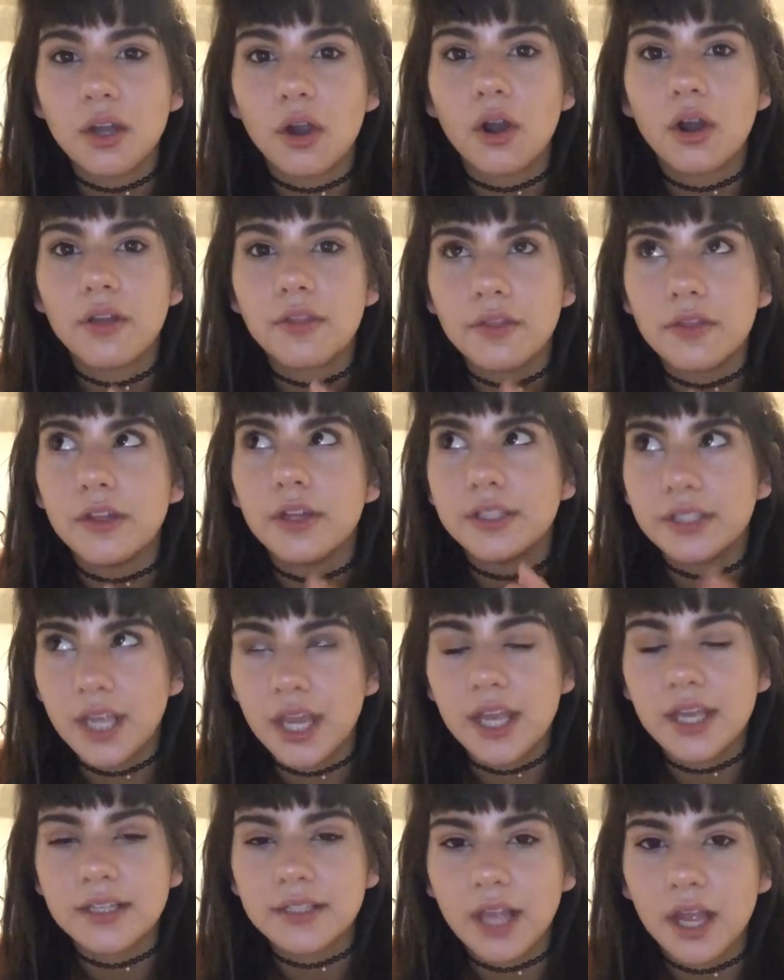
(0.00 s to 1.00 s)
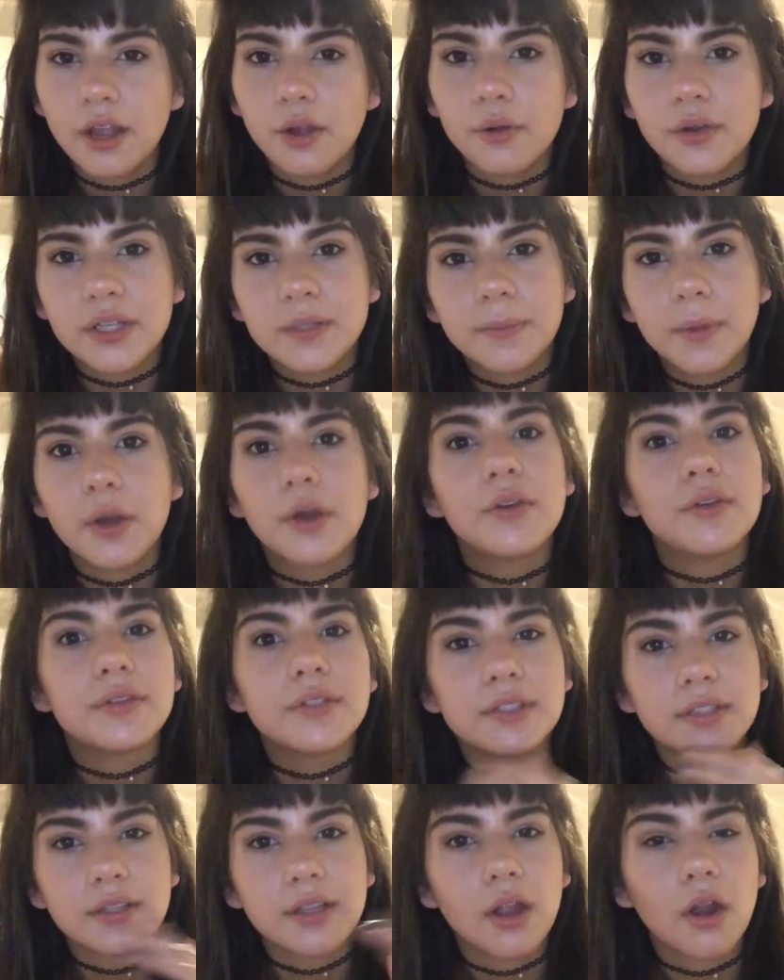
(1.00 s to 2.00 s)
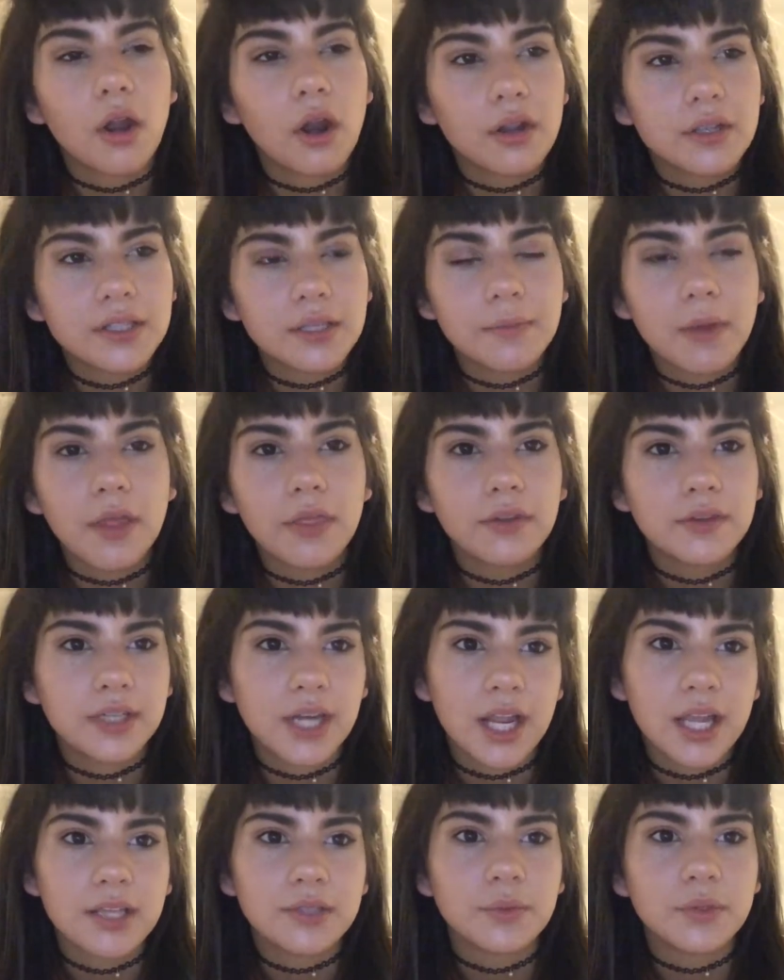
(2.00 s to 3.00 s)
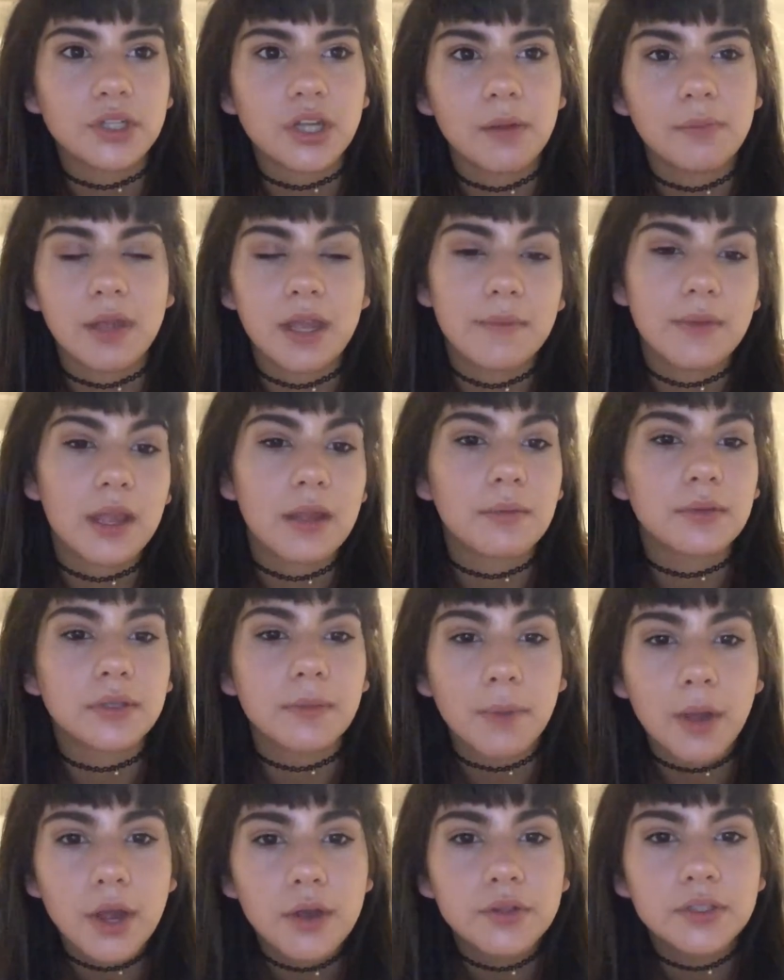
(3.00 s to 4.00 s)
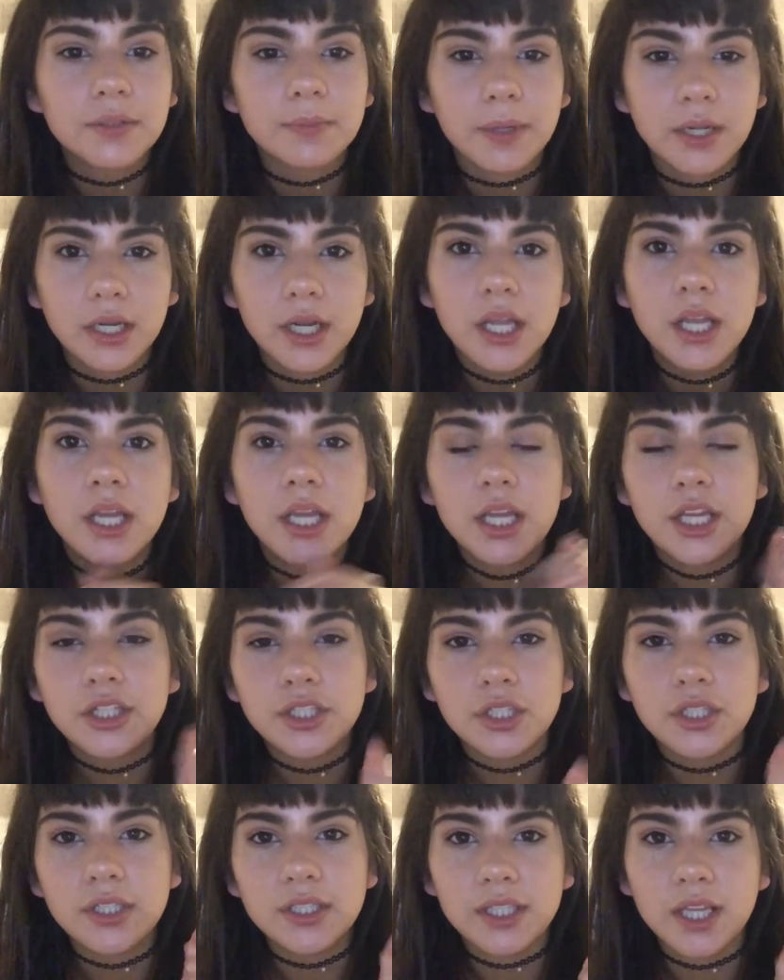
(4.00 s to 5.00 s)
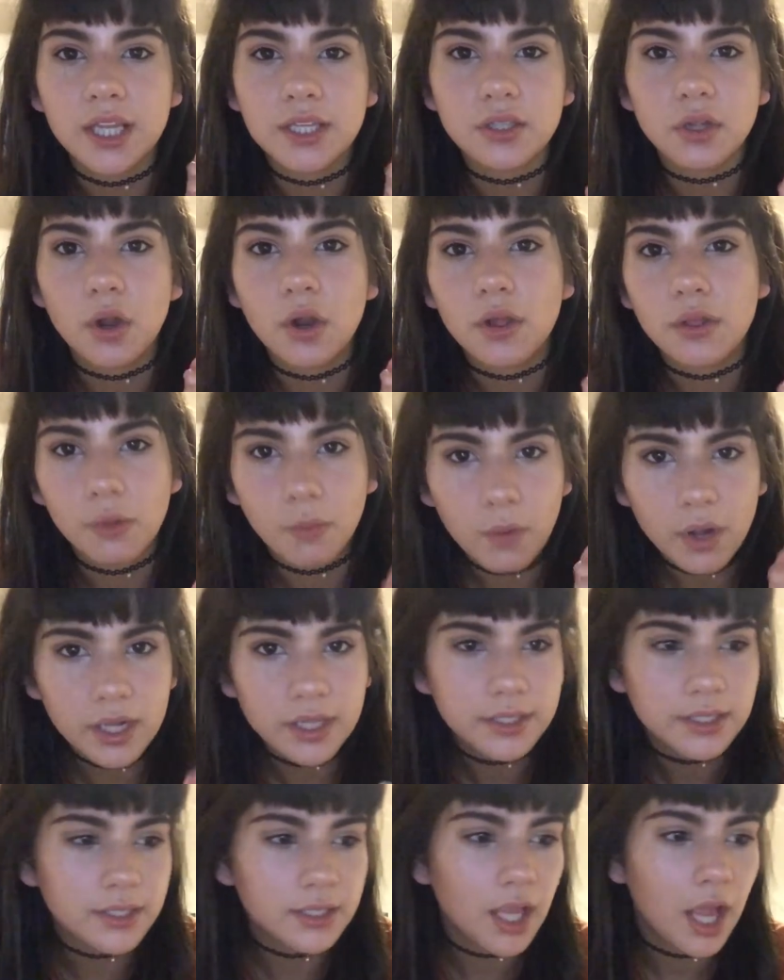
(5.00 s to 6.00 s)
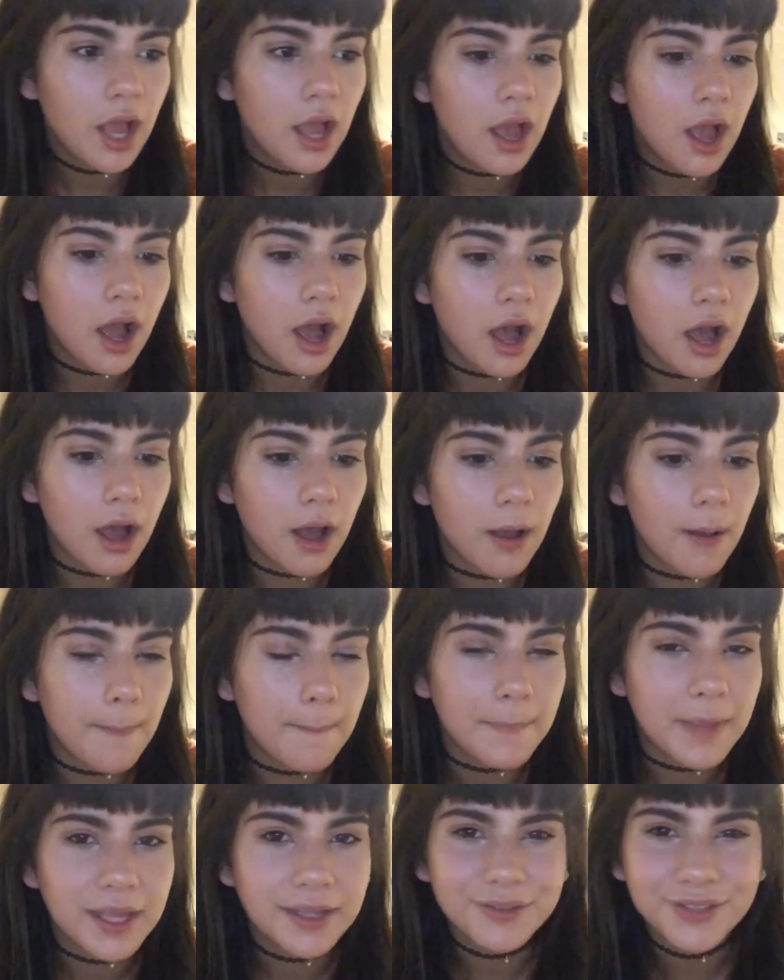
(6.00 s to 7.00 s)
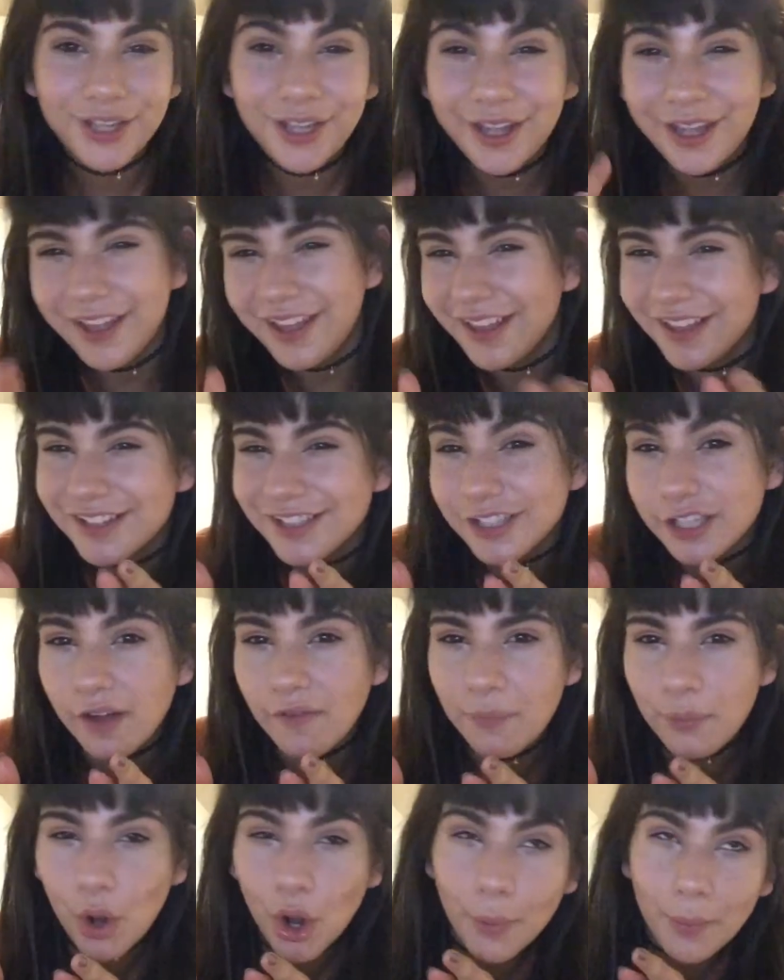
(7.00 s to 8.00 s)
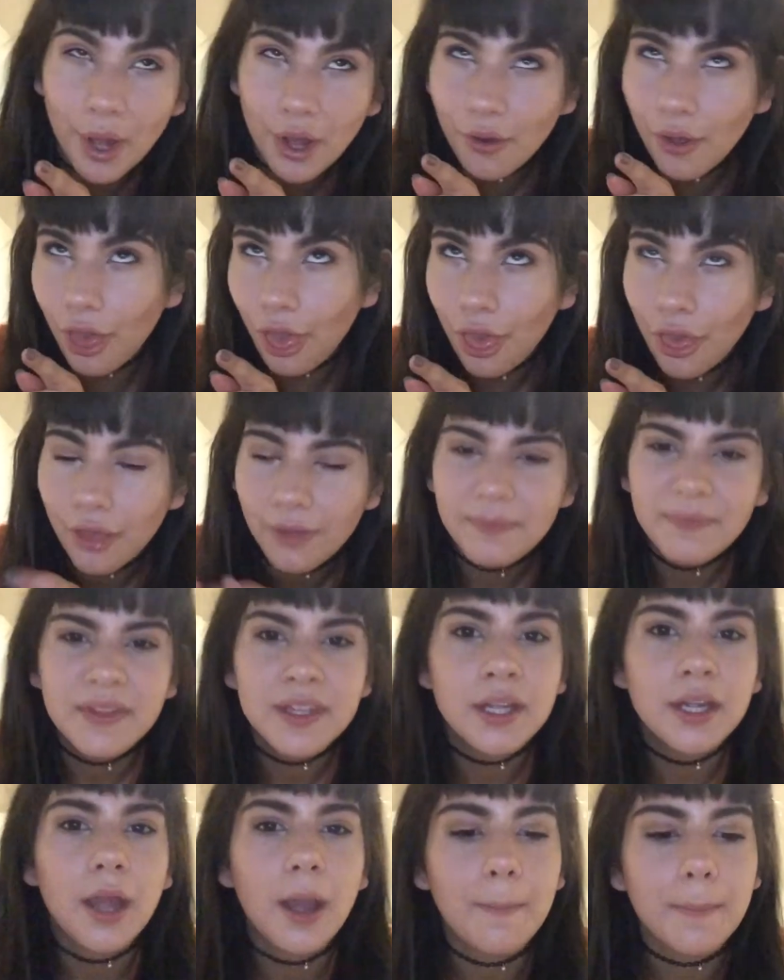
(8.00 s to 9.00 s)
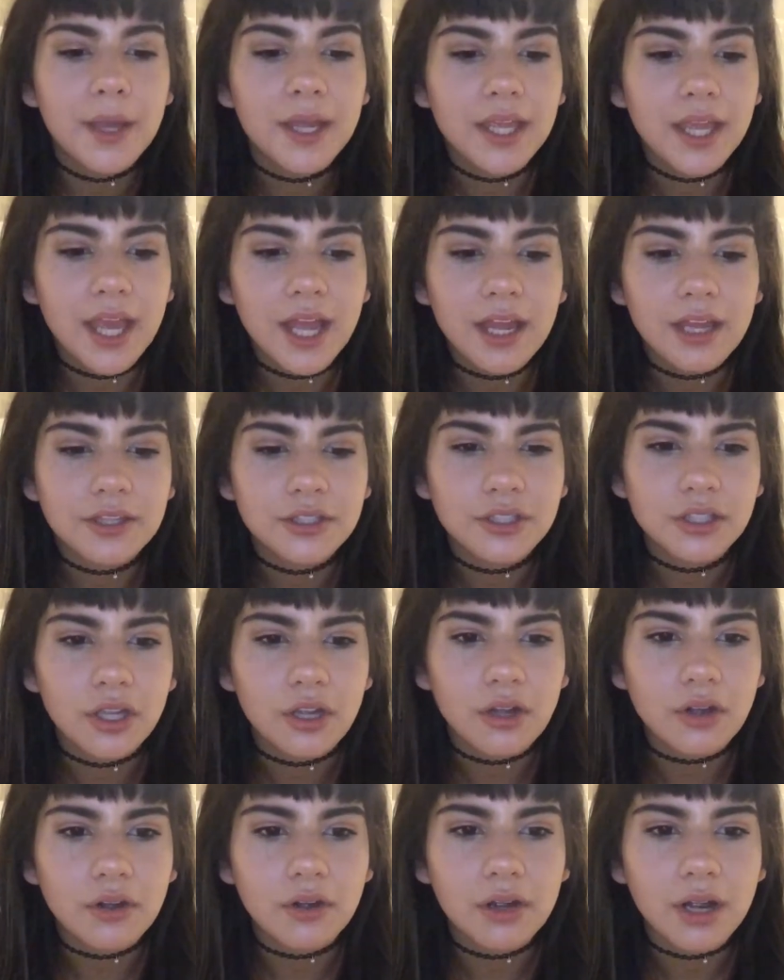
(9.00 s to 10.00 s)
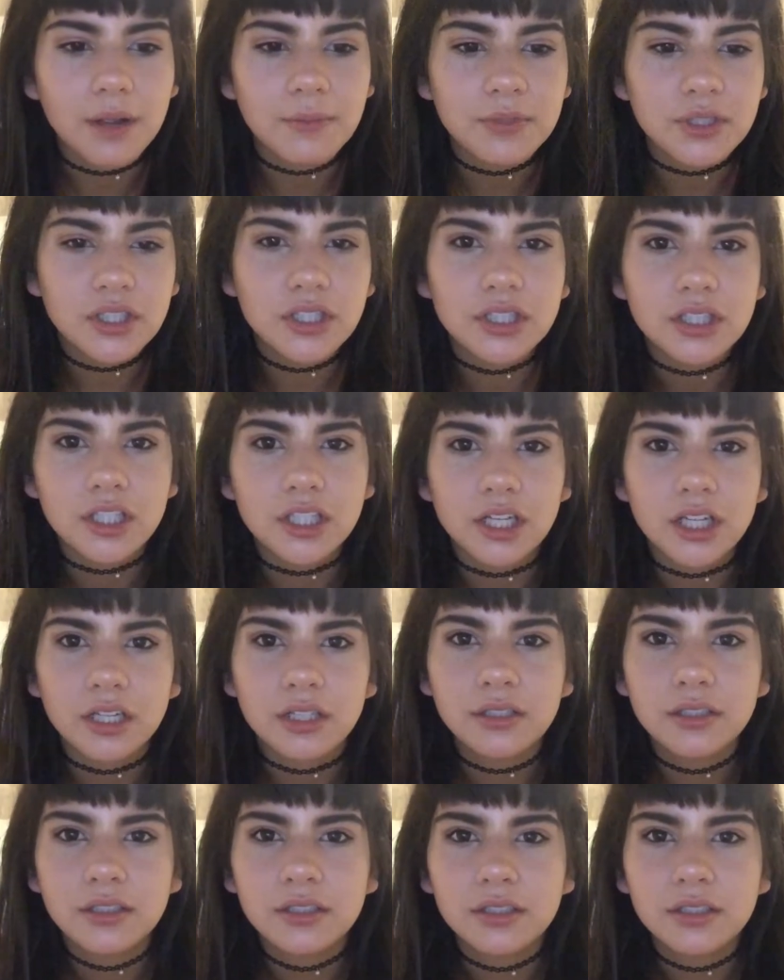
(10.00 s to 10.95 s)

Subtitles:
are the days I always post. There are some other days which I may be able to post, but Tuesdays are the ones. So promo. But yeah, so I'm just gonna